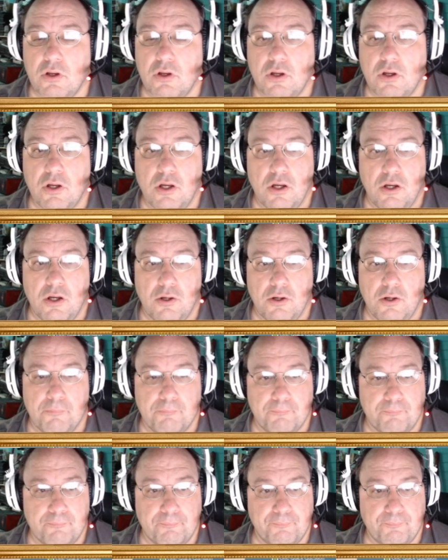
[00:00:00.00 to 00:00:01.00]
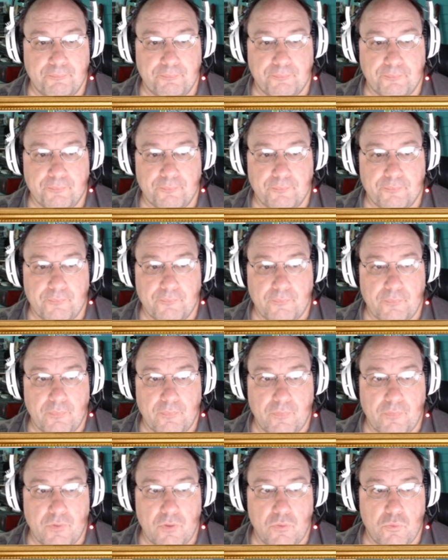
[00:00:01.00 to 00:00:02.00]
Um,
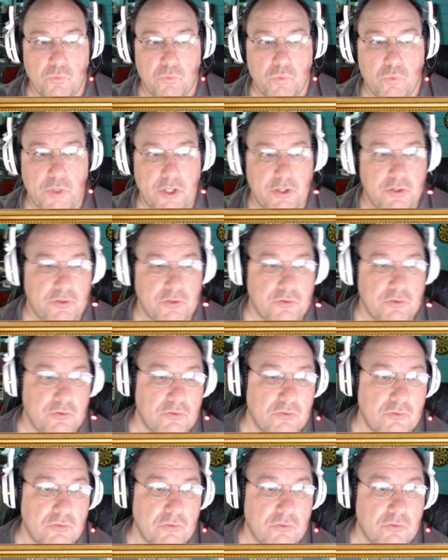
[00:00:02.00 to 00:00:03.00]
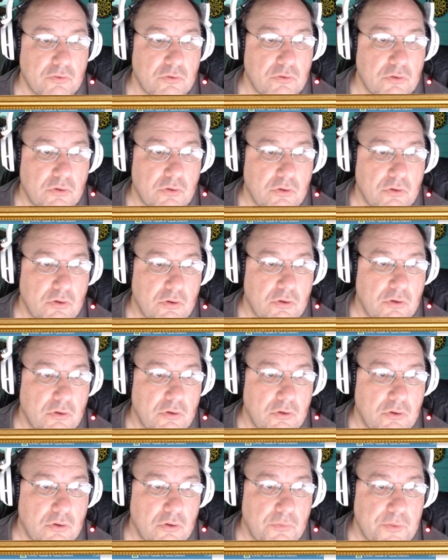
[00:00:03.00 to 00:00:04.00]
when I
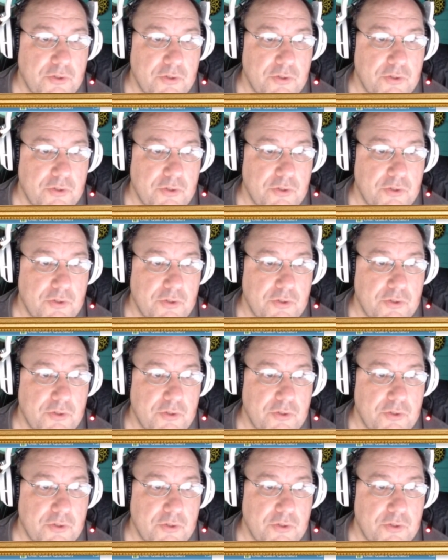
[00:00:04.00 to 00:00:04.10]
mean,